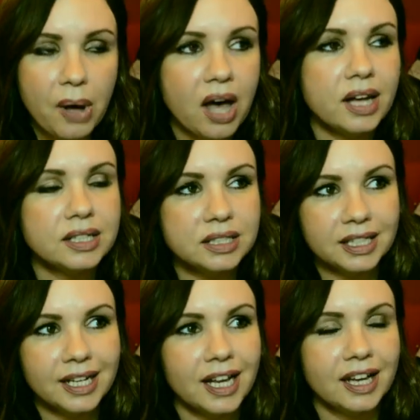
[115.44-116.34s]
but
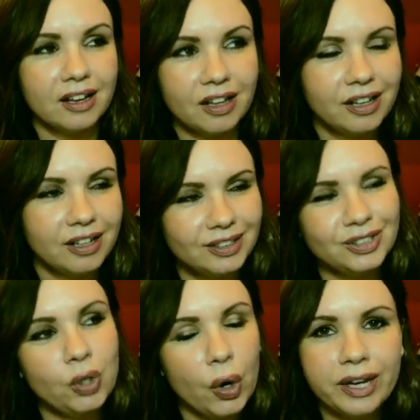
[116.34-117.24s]

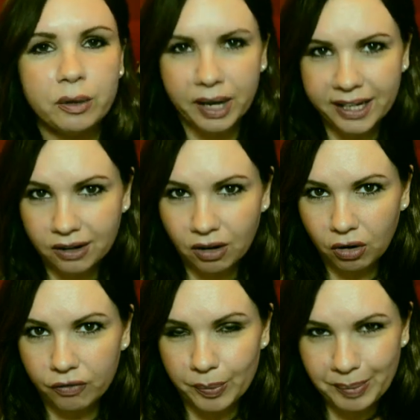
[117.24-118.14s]
not in a way
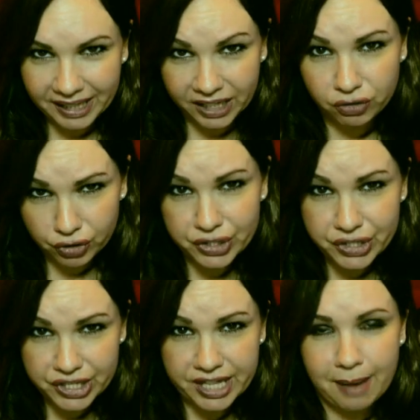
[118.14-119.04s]
of being rude
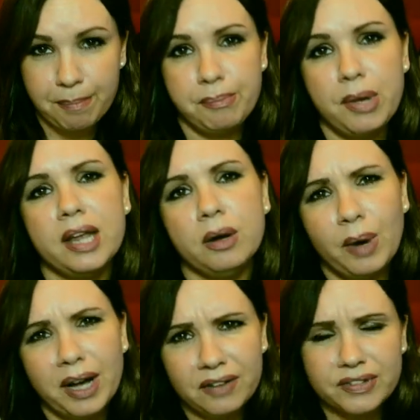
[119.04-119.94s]
to them, but in a
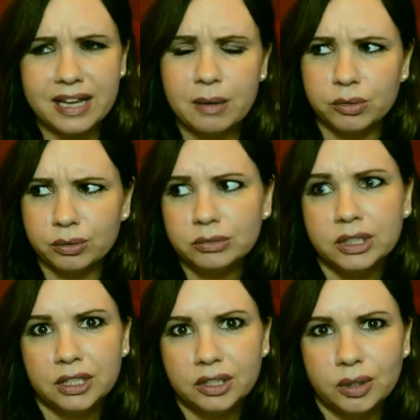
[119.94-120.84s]
way of saying, well,
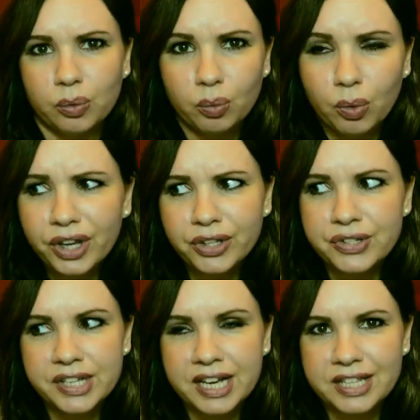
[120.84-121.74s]
why are
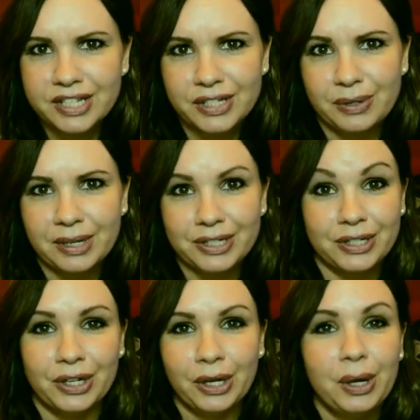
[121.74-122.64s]
you saying this to
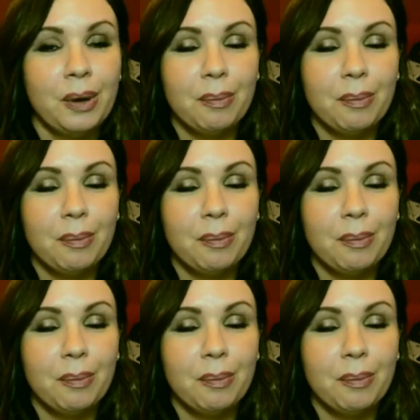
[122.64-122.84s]
us, you know?